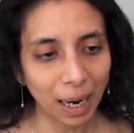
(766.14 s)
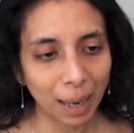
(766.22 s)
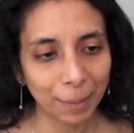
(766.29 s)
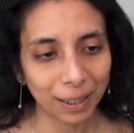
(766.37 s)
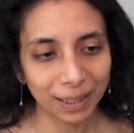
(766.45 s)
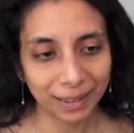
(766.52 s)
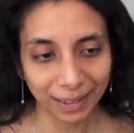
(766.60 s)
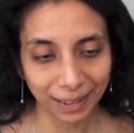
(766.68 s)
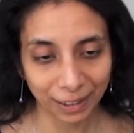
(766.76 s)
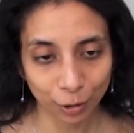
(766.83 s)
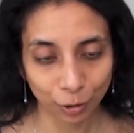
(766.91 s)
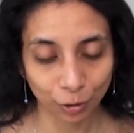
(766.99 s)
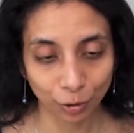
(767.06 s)

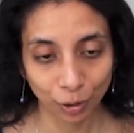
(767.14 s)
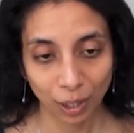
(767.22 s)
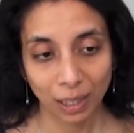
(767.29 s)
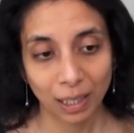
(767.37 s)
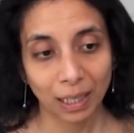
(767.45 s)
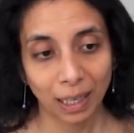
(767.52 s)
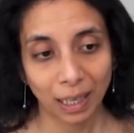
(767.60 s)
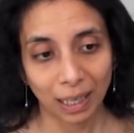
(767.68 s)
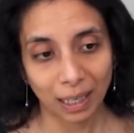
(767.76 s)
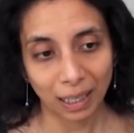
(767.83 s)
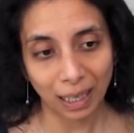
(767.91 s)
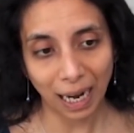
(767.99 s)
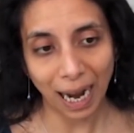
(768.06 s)
ability to
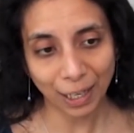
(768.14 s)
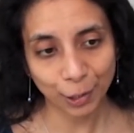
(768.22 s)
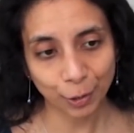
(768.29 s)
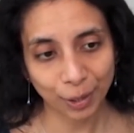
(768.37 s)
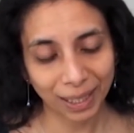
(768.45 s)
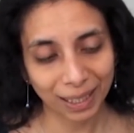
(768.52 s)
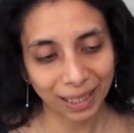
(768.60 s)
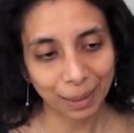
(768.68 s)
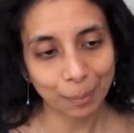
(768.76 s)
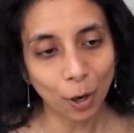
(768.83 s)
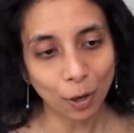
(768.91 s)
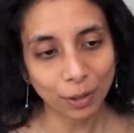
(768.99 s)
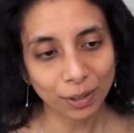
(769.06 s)
accurately
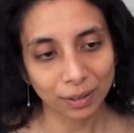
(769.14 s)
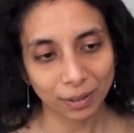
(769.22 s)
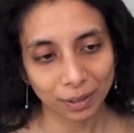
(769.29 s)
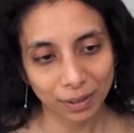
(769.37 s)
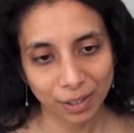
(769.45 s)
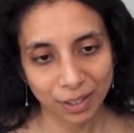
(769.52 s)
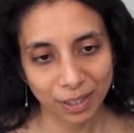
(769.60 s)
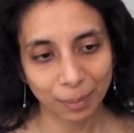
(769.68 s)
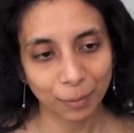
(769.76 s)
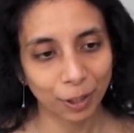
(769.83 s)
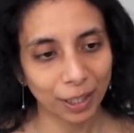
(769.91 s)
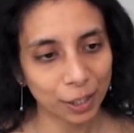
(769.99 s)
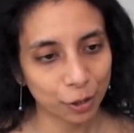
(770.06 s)
model
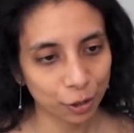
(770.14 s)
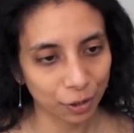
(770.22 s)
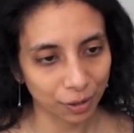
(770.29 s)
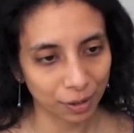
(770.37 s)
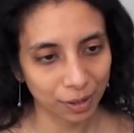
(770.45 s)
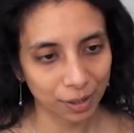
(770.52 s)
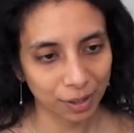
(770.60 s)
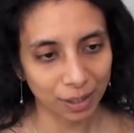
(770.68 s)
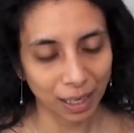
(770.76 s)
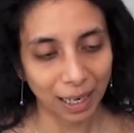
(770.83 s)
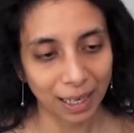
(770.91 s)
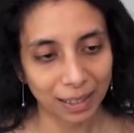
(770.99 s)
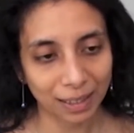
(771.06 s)
simulations
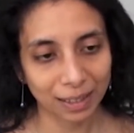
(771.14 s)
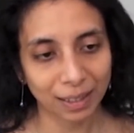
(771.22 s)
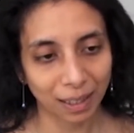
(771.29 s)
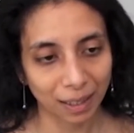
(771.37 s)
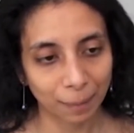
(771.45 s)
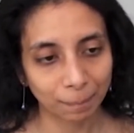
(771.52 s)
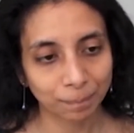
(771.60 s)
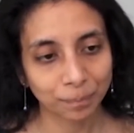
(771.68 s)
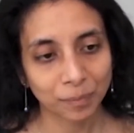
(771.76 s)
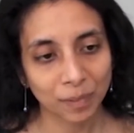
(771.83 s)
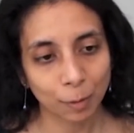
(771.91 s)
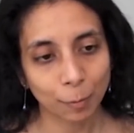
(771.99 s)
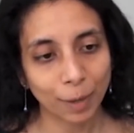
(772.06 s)
at
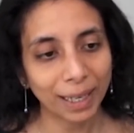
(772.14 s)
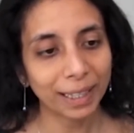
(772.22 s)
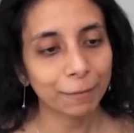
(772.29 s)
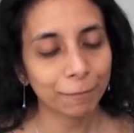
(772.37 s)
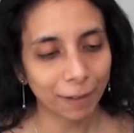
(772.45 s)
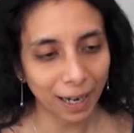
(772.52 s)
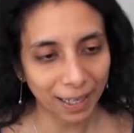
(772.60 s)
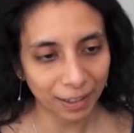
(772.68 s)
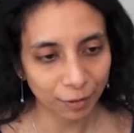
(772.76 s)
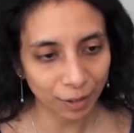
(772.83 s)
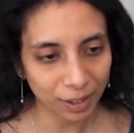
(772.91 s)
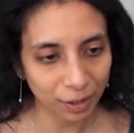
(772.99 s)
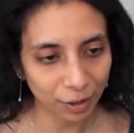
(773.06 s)
very
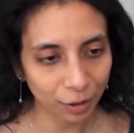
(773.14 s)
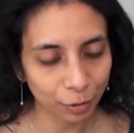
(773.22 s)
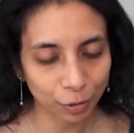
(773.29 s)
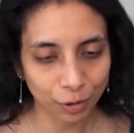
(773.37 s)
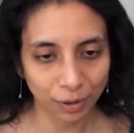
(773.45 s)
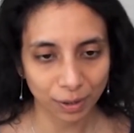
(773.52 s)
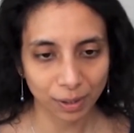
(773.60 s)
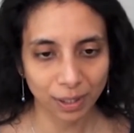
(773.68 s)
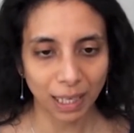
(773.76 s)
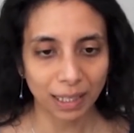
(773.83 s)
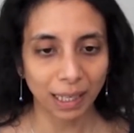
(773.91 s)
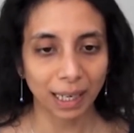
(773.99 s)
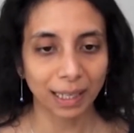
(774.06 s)
fine resolutions
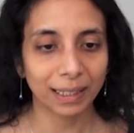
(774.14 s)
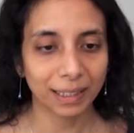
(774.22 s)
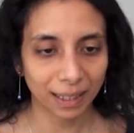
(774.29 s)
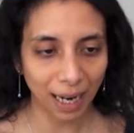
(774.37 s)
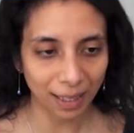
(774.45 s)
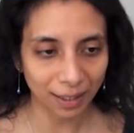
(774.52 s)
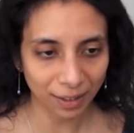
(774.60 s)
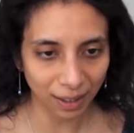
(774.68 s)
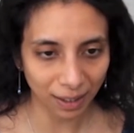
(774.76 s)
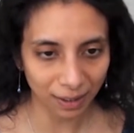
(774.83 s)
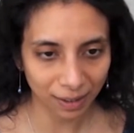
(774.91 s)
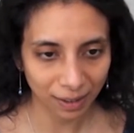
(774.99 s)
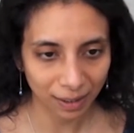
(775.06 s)
at any tile
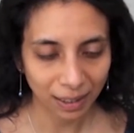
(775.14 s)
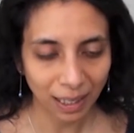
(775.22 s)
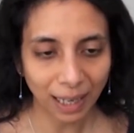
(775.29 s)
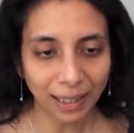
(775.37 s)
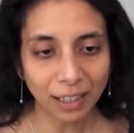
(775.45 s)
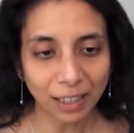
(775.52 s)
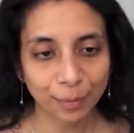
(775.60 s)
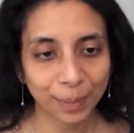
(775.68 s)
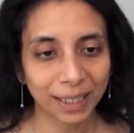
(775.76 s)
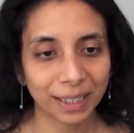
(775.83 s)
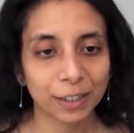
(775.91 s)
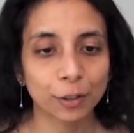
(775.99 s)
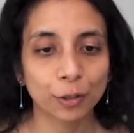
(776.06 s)
size, and
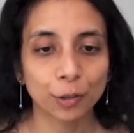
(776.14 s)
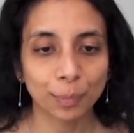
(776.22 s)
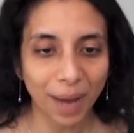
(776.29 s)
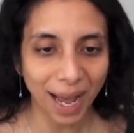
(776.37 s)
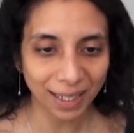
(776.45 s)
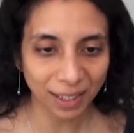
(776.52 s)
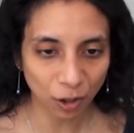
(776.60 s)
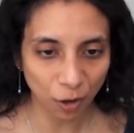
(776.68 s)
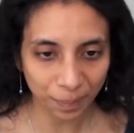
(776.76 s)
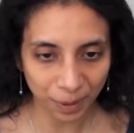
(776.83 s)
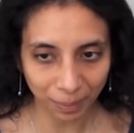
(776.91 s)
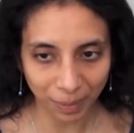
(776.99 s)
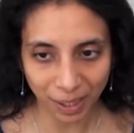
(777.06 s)
ultimately do mask
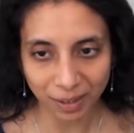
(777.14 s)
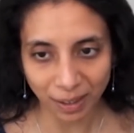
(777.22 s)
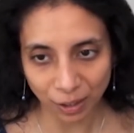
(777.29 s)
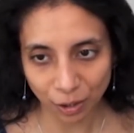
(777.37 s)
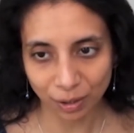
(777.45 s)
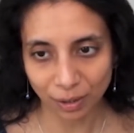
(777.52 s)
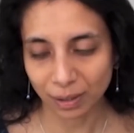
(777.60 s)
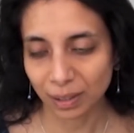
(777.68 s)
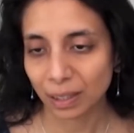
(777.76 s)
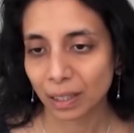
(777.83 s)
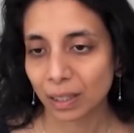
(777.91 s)
optimization.